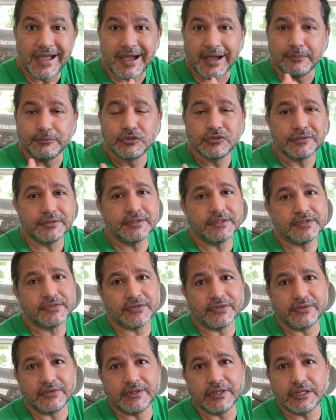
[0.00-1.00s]
I'm doing this
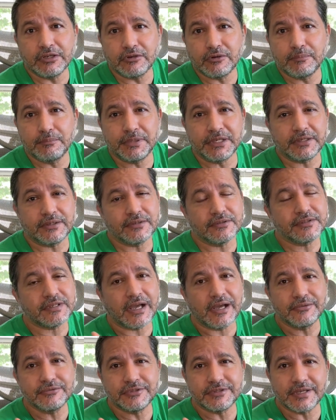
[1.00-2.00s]
in here because
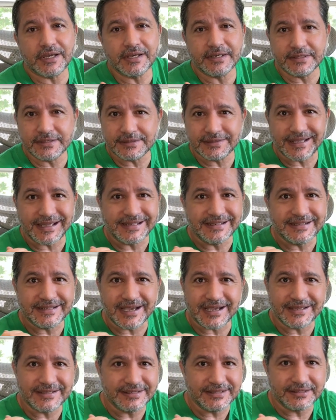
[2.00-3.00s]
outside is like
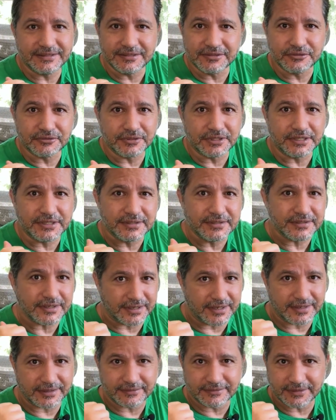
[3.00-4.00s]
90 degrees
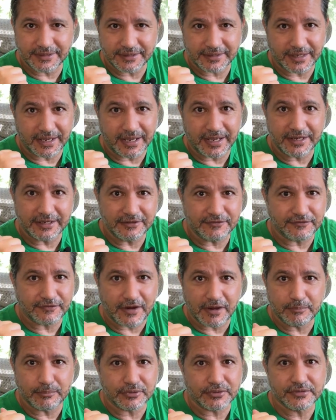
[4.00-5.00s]
and like
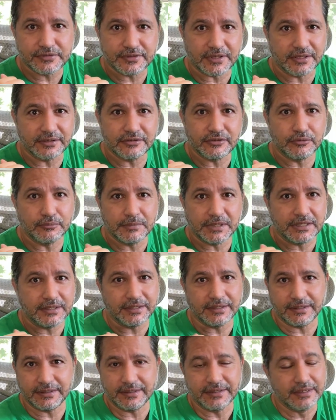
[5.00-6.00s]
85%
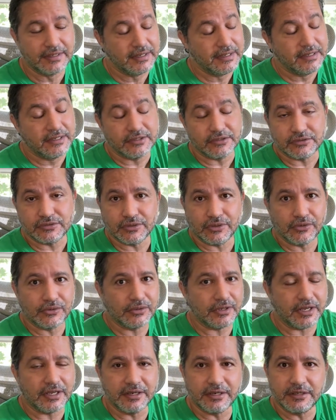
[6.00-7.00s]
humidity.
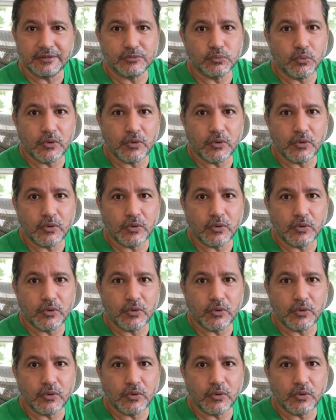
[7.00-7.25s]
So it is